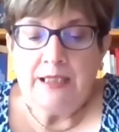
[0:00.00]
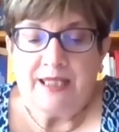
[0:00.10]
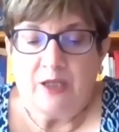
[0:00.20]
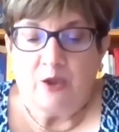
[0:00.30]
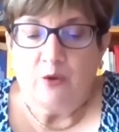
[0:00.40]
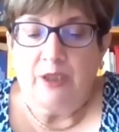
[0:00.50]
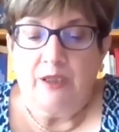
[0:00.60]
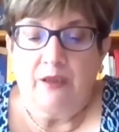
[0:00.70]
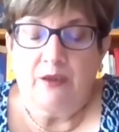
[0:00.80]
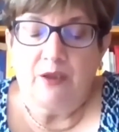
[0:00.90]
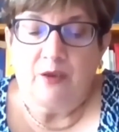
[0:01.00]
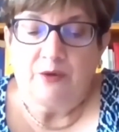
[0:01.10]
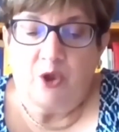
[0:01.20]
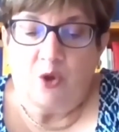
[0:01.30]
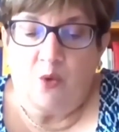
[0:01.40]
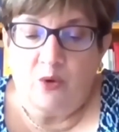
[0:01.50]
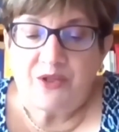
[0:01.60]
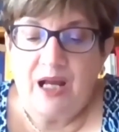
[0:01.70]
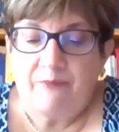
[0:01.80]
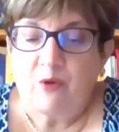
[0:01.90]
Second, the courts
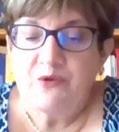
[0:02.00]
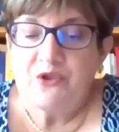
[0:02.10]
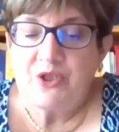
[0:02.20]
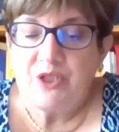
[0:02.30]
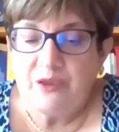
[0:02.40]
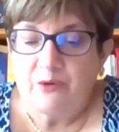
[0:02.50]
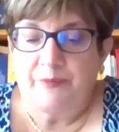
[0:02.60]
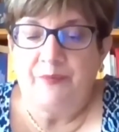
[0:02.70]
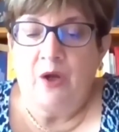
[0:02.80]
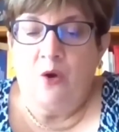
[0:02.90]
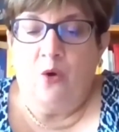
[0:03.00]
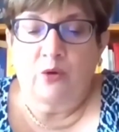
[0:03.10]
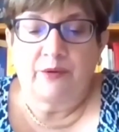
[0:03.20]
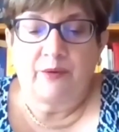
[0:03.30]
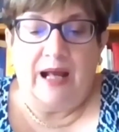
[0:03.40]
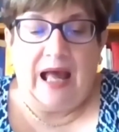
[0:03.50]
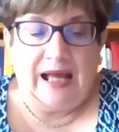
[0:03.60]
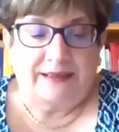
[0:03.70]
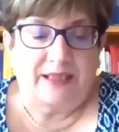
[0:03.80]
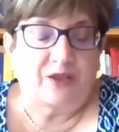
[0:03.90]
have considered other
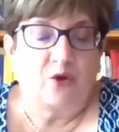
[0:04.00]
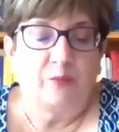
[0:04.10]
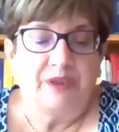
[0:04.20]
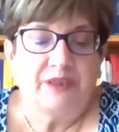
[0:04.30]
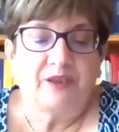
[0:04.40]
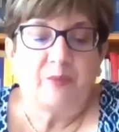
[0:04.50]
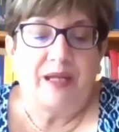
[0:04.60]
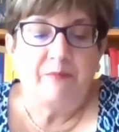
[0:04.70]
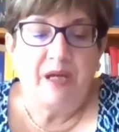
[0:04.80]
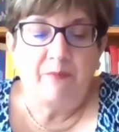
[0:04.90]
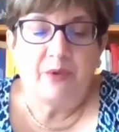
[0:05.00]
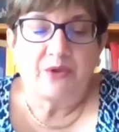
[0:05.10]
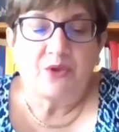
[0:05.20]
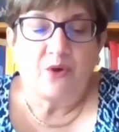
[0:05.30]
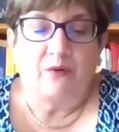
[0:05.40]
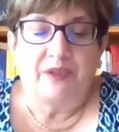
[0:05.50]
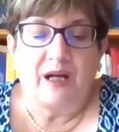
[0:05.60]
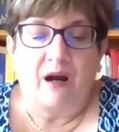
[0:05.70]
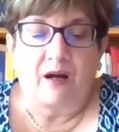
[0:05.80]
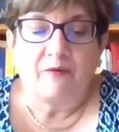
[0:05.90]
acts committed by members of the
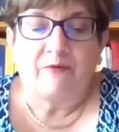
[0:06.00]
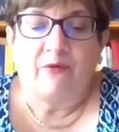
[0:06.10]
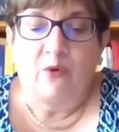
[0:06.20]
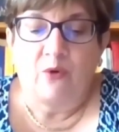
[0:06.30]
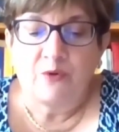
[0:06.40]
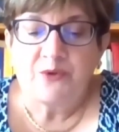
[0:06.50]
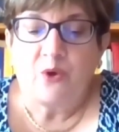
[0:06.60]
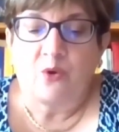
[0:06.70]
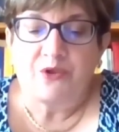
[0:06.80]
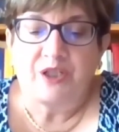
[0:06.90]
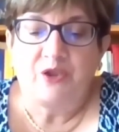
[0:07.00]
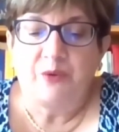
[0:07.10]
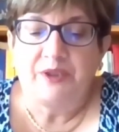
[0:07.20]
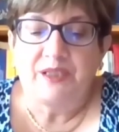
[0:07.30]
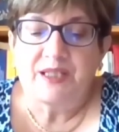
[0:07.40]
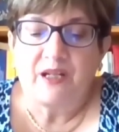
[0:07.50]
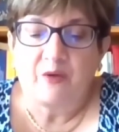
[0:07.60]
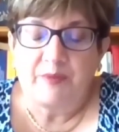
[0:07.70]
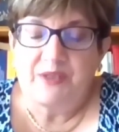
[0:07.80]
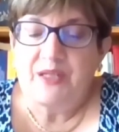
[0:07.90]
armed force or security
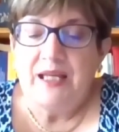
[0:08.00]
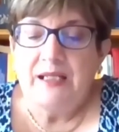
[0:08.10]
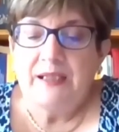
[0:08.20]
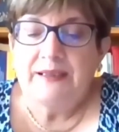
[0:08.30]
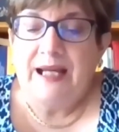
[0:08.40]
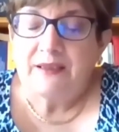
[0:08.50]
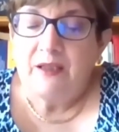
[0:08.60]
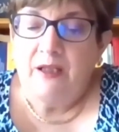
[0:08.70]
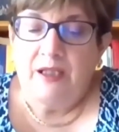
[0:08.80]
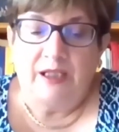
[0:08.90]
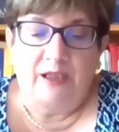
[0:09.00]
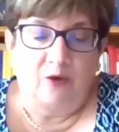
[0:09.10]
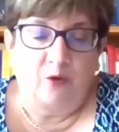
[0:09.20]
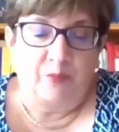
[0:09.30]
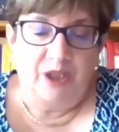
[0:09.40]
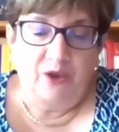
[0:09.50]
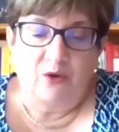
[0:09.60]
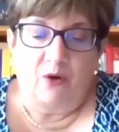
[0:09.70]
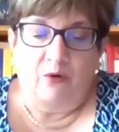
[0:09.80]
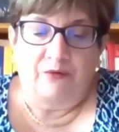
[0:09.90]
service that, in
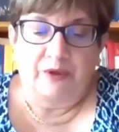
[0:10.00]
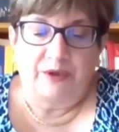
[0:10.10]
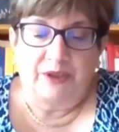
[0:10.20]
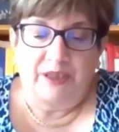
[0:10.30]
opinion of